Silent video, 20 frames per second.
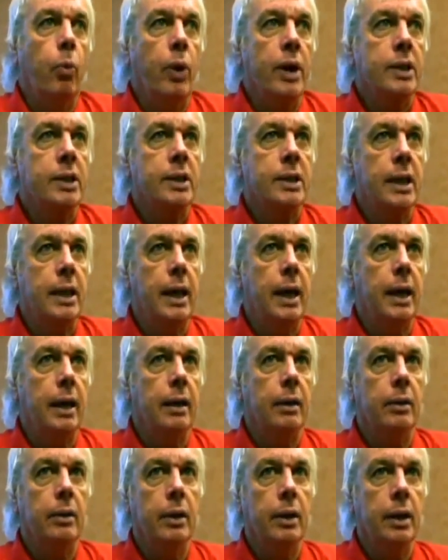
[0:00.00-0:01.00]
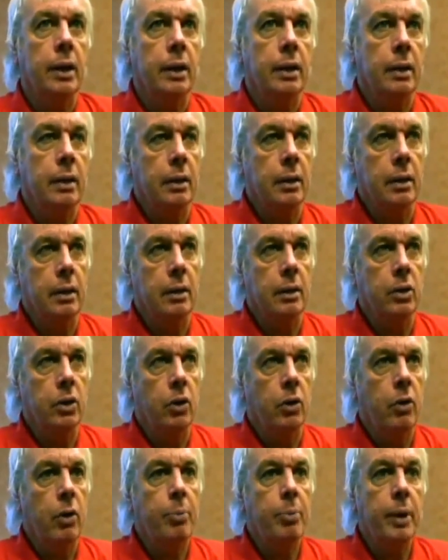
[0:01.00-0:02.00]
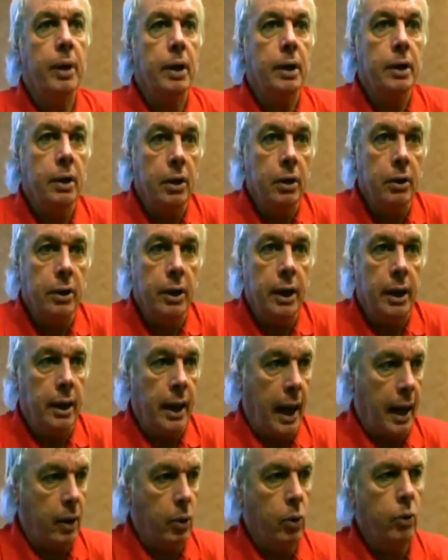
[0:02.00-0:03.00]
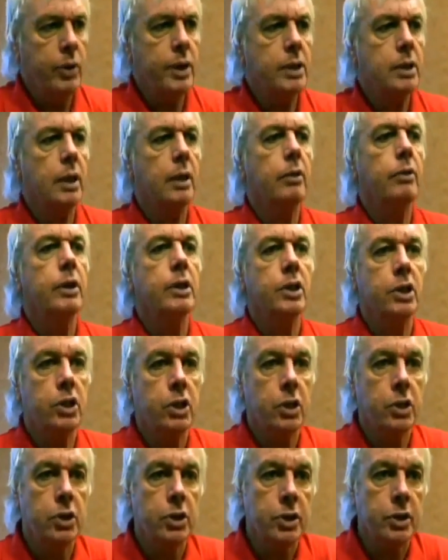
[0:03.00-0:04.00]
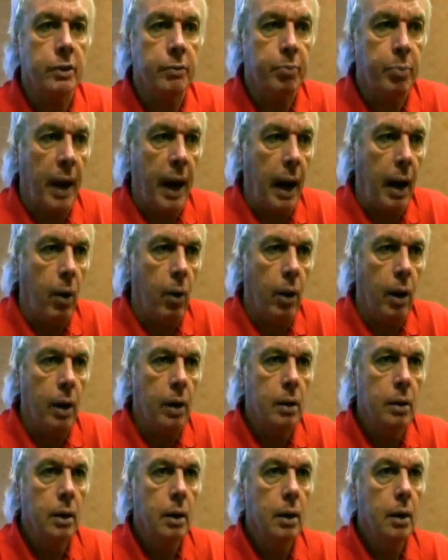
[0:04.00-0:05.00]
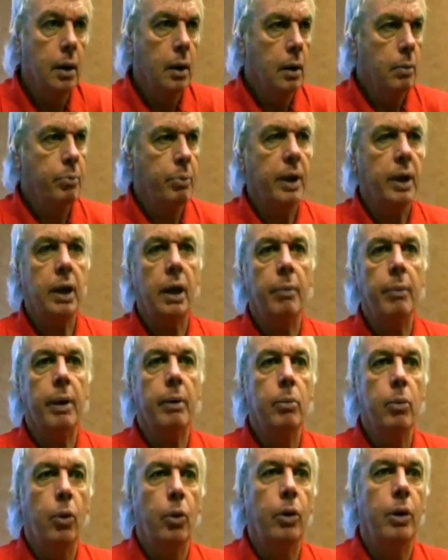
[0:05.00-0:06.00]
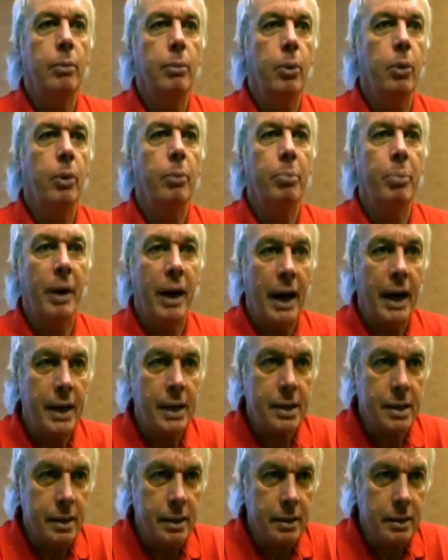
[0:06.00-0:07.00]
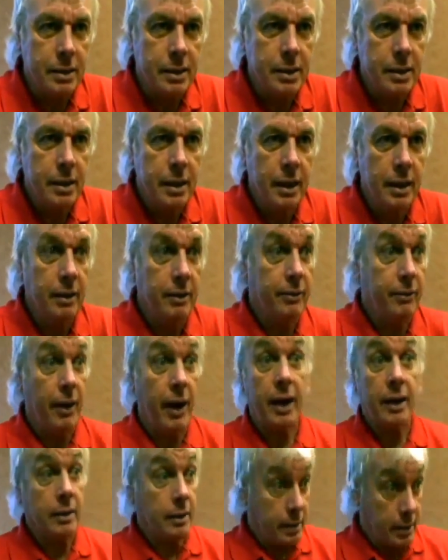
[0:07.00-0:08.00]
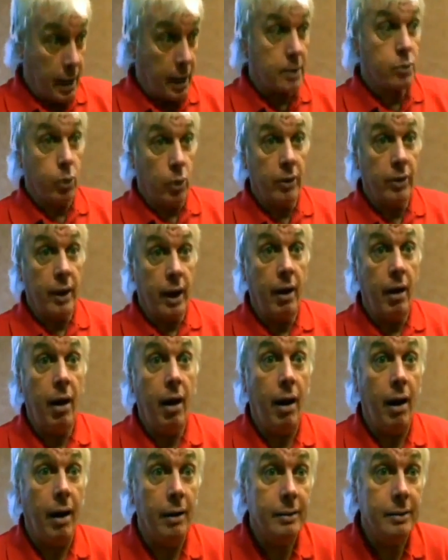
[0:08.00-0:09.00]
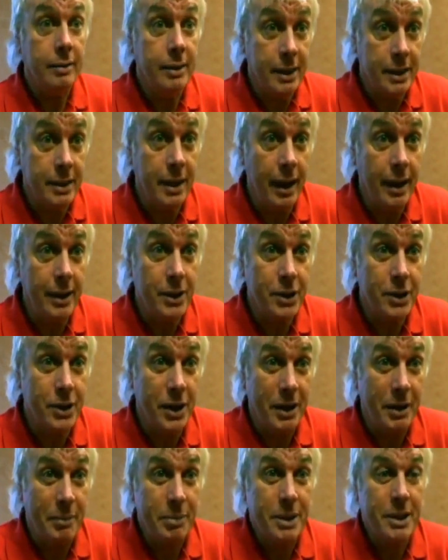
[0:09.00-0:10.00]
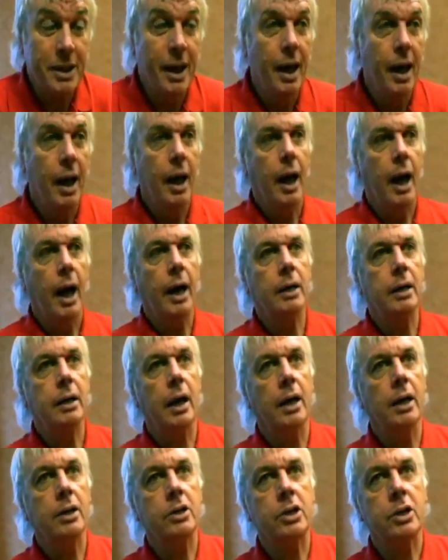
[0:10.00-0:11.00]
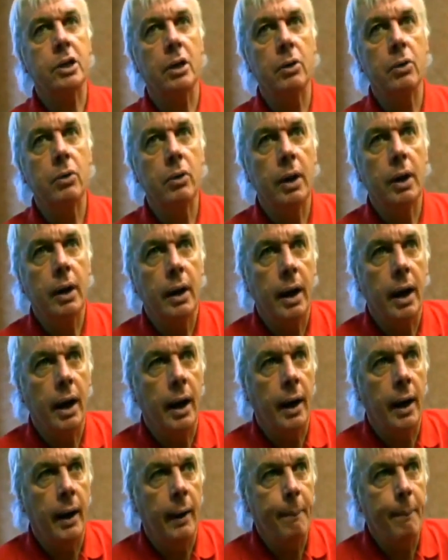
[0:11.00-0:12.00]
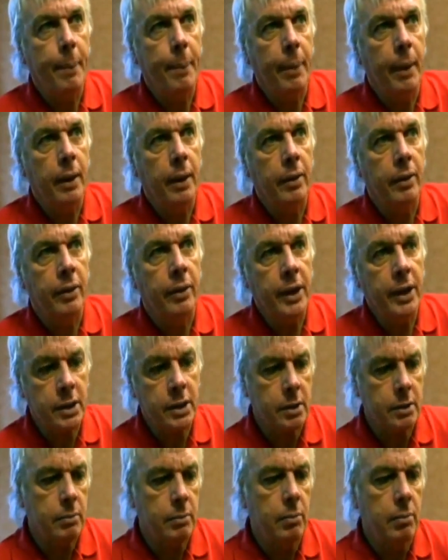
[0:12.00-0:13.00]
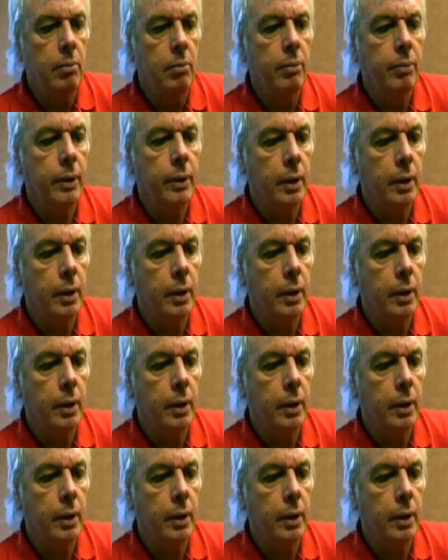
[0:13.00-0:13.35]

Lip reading: we're seeing the European Union and all these other institutions of power becoming more and more blatant in the fact that that's what they are, dictatorships. And so this